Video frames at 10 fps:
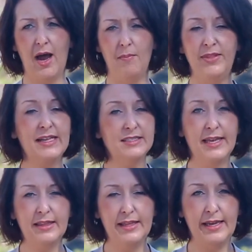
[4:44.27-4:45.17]
That's
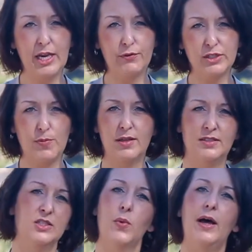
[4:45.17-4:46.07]
likely to get a response
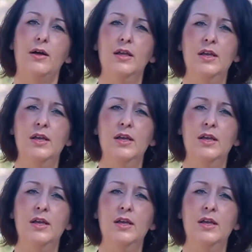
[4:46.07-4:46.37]
as well.